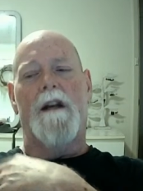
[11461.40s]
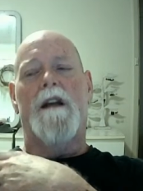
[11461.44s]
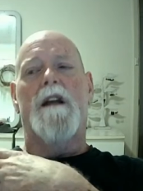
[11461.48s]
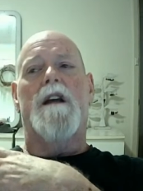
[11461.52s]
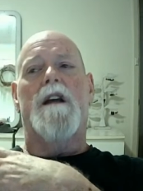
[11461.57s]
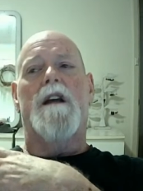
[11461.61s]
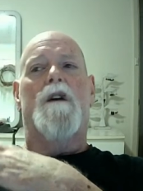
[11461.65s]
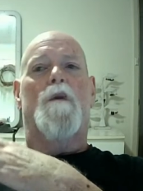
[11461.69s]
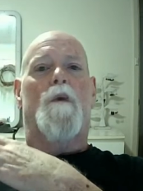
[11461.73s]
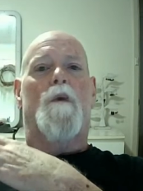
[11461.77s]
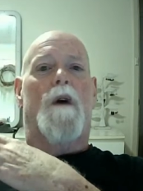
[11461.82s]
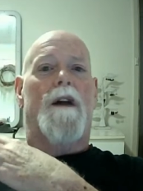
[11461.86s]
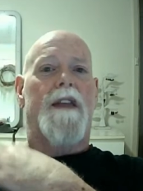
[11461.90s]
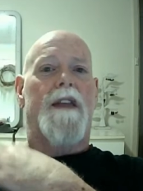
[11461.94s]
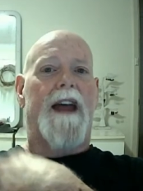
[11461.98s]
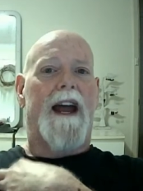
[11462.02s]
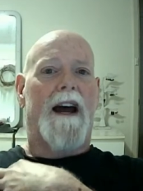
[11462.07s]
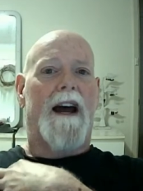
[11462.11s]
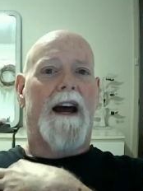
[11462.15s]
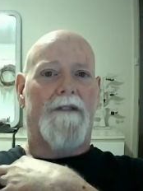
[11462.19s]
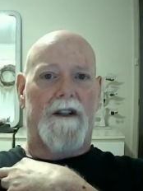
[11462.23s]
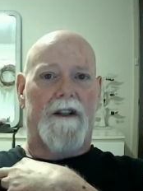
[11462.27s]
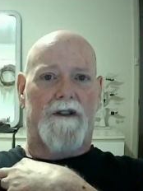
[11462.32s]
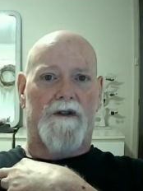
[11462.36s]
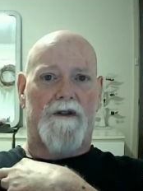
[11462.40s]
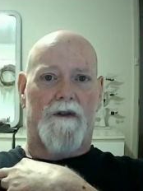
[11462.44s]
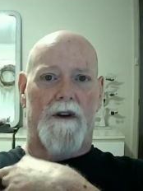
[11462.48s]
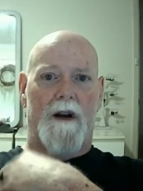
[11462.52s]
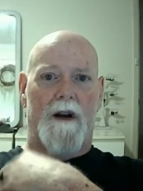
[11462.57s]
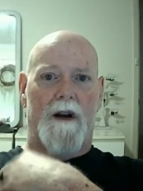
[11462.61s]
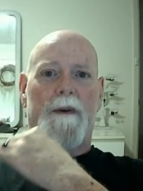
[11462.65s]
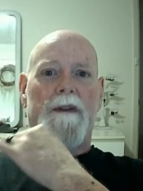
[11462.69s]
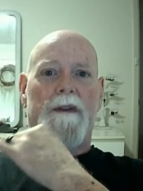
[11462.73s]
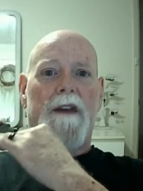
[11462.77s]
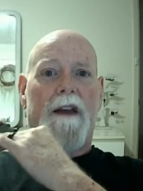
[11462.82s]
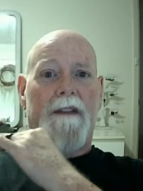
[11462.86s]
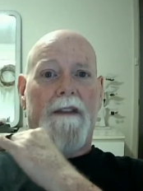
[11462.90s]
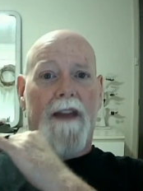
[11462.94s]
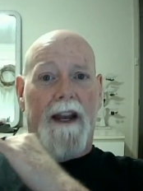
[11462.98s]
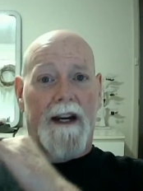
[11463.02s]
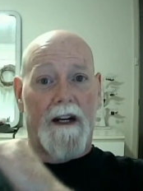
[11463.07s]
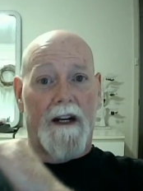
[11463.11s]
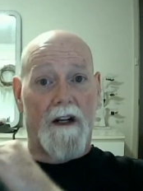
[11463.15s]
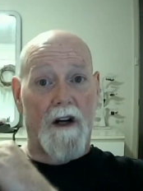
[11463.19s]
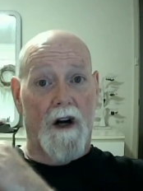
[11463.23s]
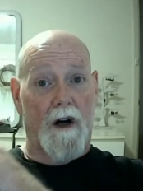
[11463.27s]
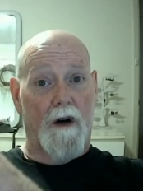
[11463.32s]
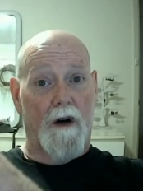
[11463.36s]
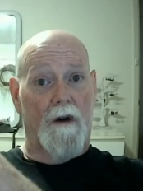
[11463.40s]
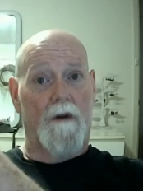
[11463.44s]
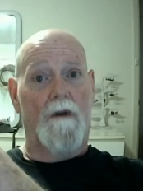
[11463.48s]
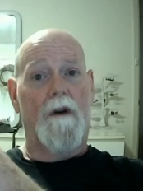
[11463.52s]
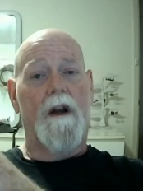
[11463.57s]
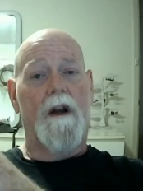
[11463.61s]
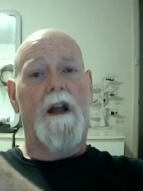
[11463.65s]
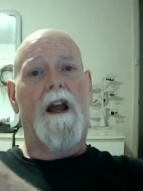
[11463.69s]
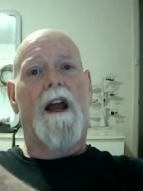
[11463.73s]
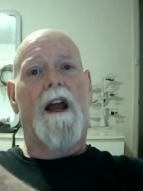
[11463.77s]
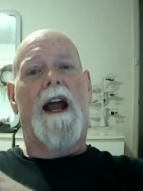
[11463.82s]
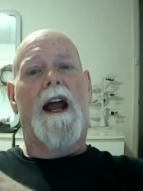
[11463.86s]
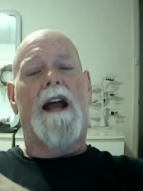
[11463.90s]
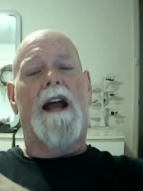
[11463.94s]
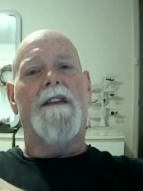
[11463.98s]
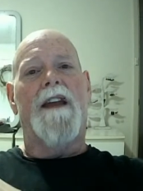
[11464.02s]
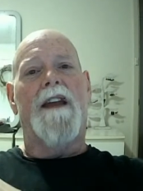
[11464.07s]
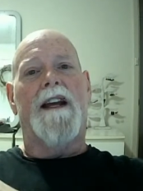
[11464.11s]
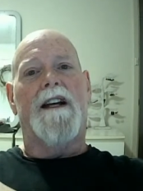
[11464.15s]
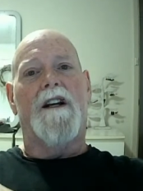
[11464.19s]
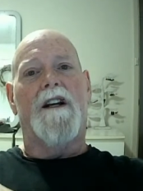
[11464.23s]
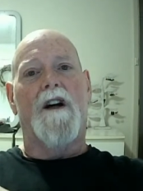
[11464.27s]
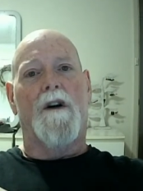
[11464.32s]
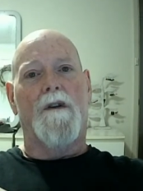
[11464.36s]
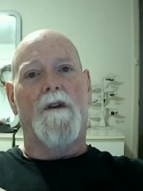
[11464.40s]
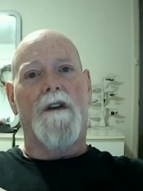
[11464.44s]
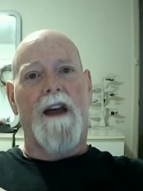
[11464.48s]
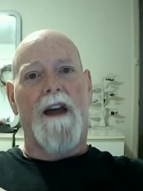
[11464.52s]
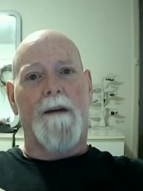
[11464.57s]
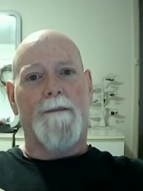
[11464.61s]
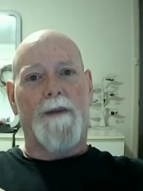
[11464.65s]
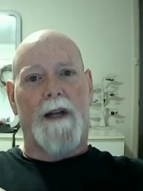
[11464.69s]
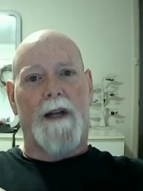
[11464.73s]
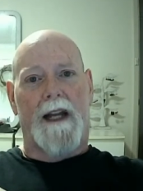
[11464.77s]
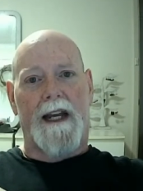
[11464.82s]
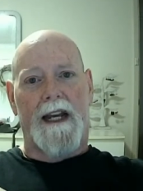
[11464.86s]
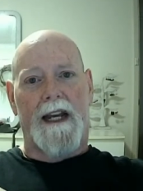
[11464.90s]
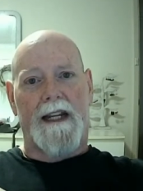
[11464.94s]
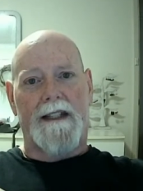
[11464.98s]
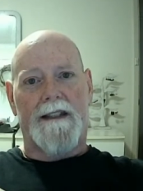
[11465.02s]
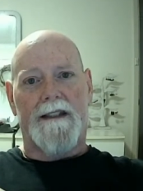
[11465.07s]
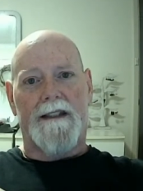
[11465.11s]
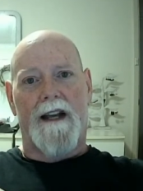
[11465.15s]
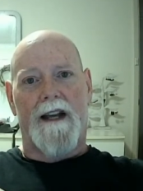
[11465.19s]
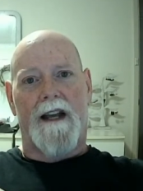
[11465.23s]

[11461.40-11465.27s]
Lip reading: where they have a trip and then they go to that place,